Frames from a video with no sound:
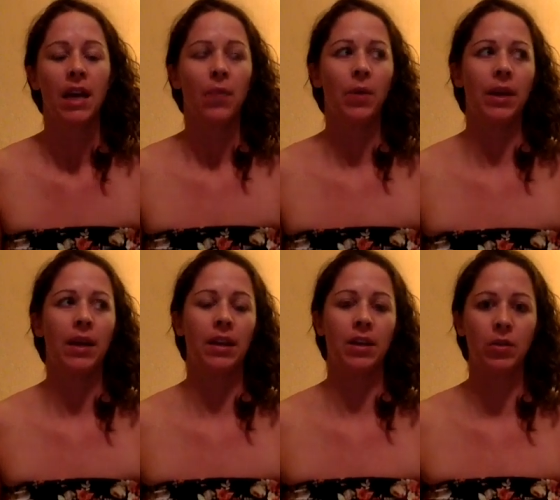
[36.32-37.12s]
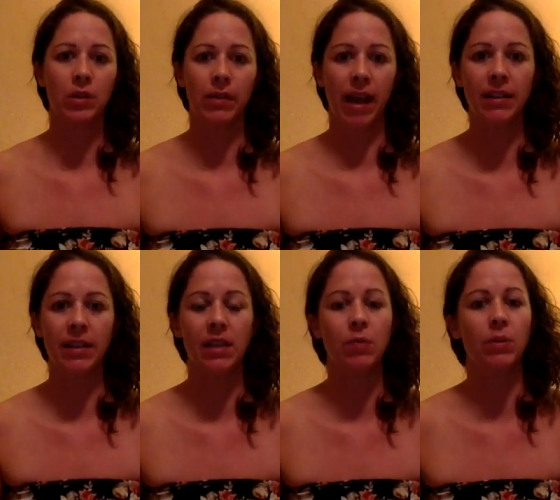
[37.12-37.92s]
with the tools of
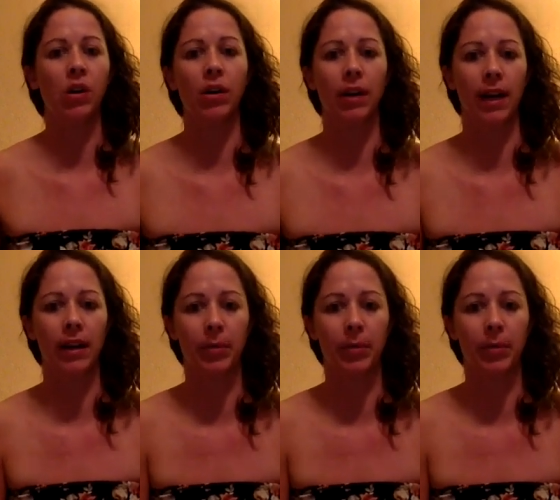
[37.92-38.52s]
Access, we talk a lot